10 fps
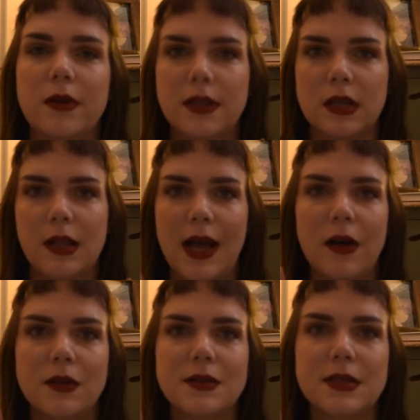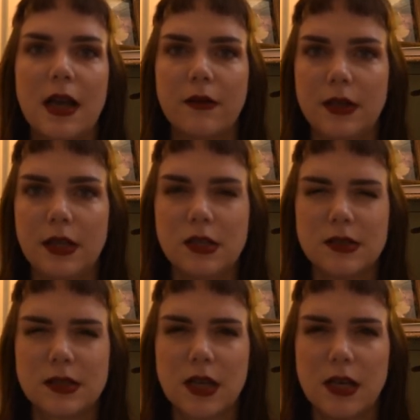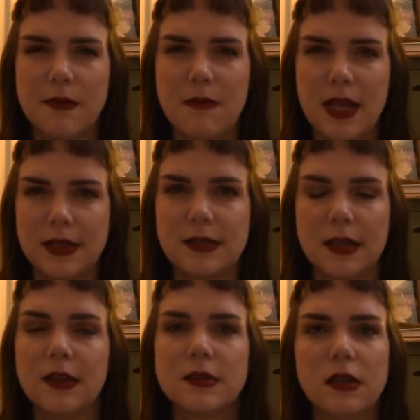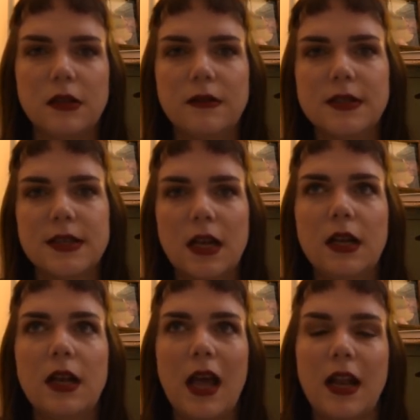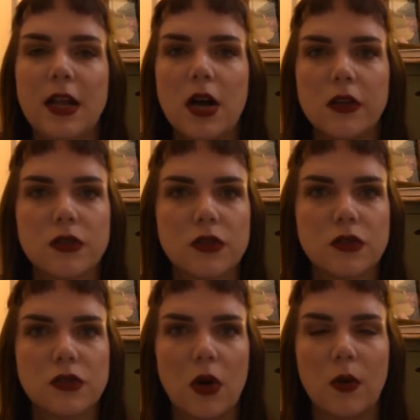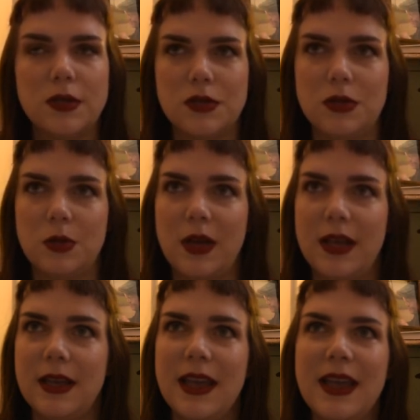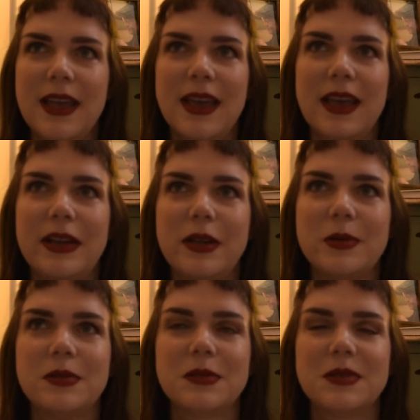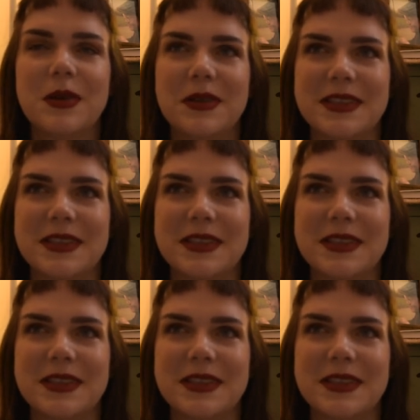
with the clouds, everything just kind of made sense all of a sudden, and I got so into it. And it was so